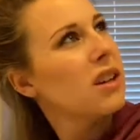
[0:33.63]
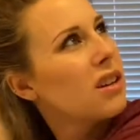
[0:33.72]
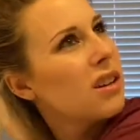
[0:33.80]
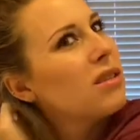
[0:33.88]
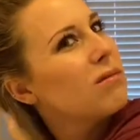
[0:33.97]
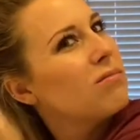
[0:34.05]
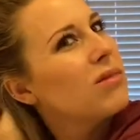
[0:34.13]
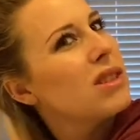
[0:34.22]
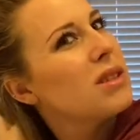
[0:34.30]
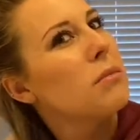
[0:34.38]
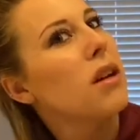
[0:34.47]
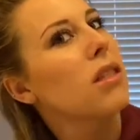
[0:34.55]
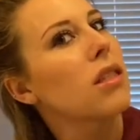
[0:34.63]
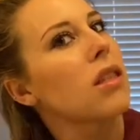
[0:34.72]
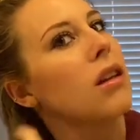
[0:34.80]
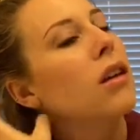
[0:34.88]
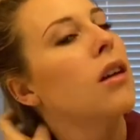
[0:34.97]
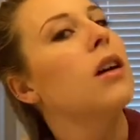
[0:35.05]
don't know, once a month.
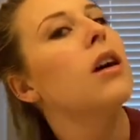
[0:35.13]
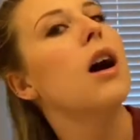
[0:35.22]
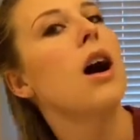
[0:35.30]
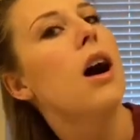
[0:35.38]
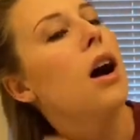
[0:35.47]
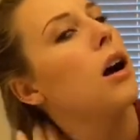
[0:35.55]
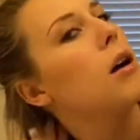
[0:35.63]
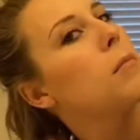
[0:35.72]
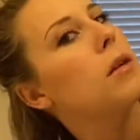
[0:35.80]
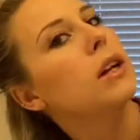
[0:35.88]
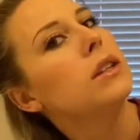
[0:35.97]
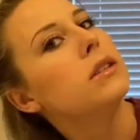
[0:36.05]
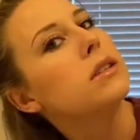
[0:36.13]
And